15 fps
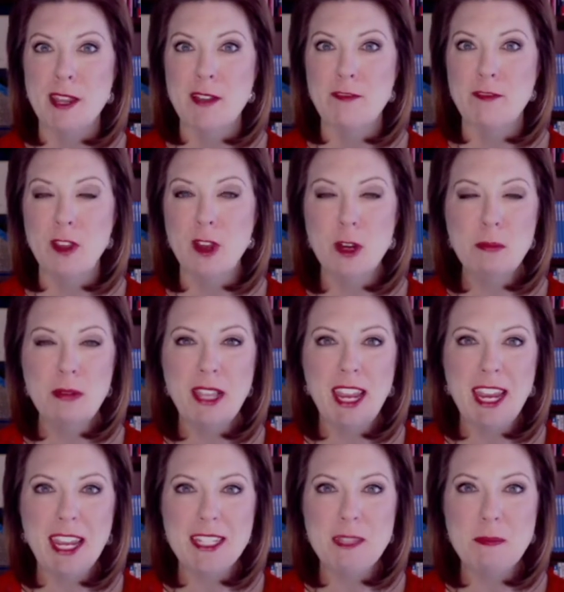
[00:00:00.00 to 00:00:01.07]
floor
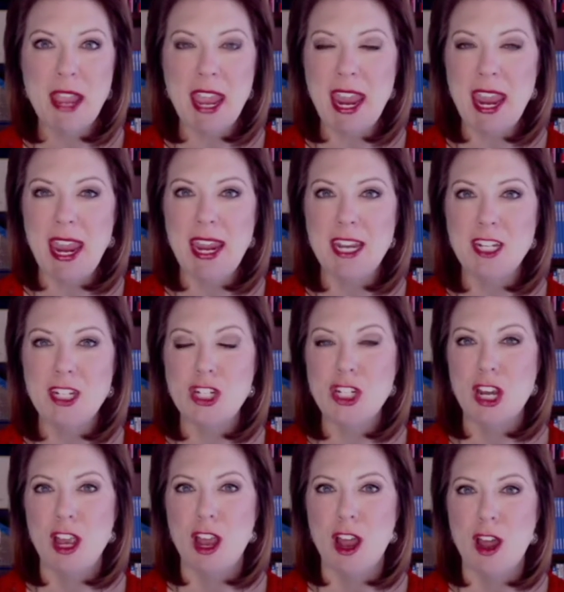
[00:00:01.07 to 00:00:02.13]
plans page
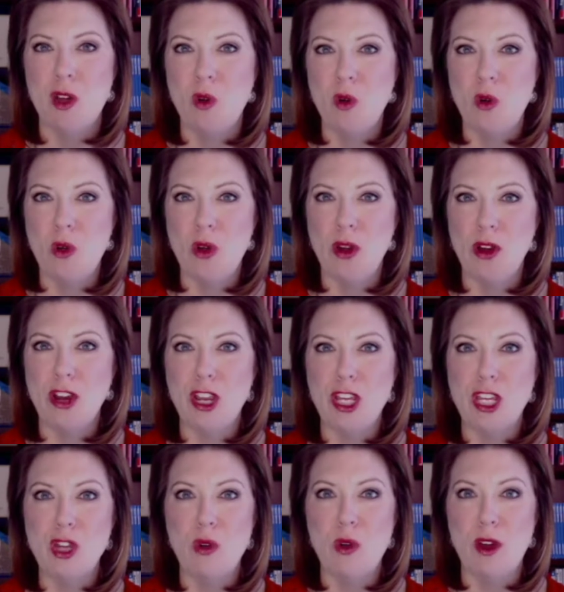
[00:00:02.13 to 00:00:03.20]
or
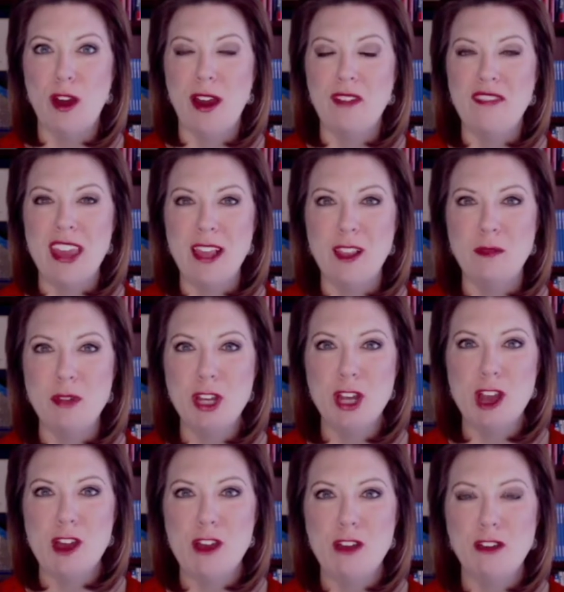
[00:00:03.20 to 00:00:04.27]
your available
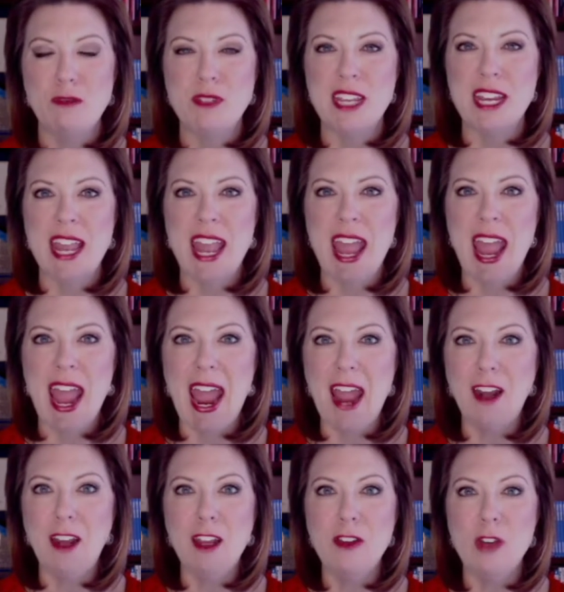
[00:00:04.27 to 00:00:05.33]
homes, like how
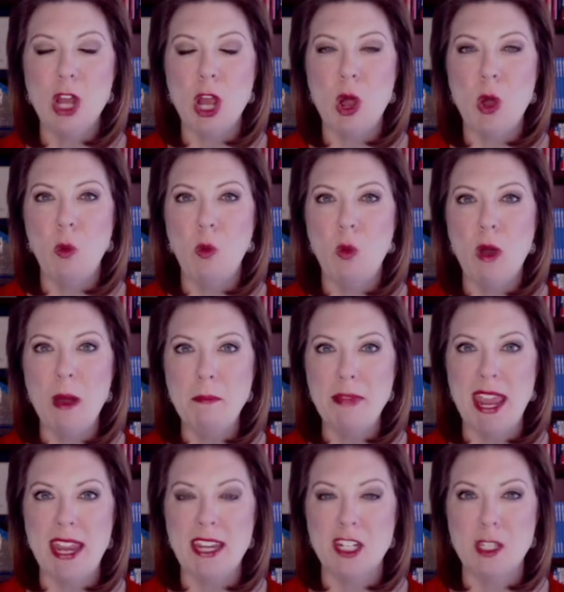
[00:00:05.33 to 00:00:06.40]
do you know what
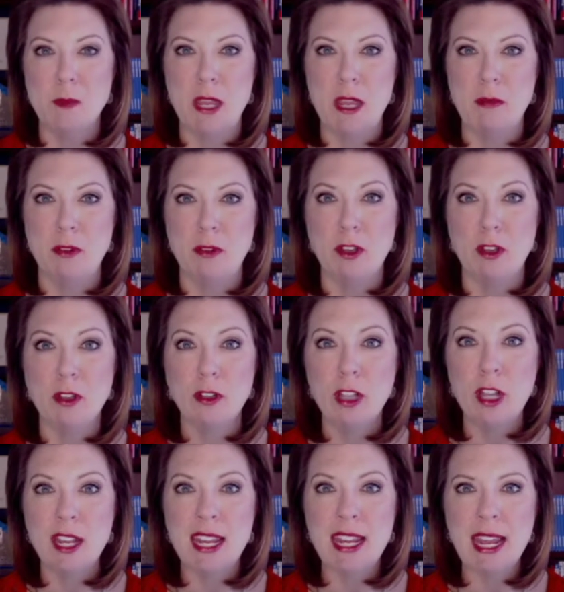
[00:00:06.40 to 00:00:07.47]
pages people are
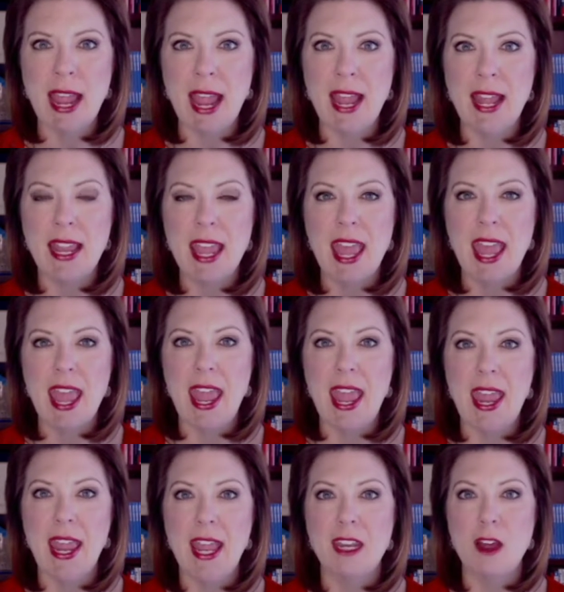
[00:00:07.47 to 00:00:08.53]
looking at
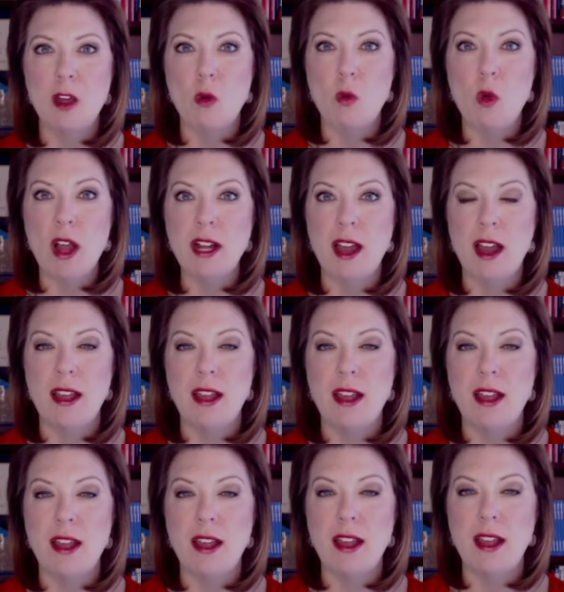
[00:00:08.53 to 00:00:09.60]
and what
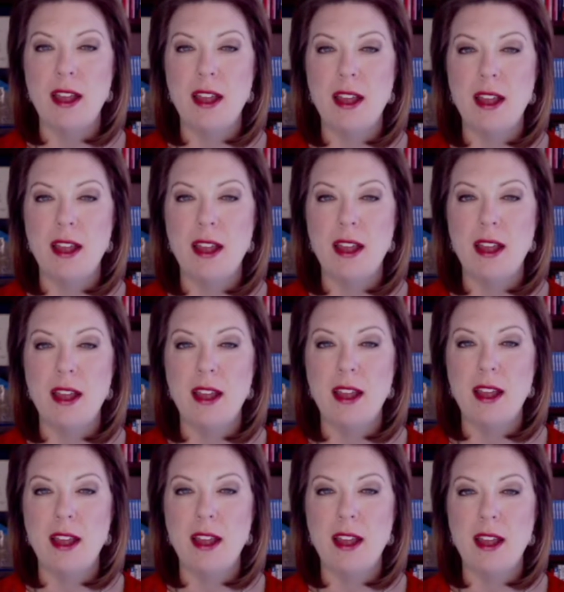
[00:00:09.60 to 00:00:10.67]
content you should focus
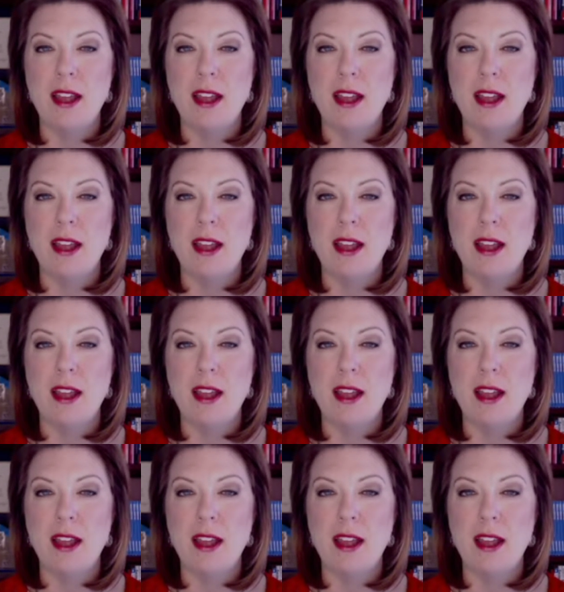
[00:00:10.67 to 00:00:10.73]
on?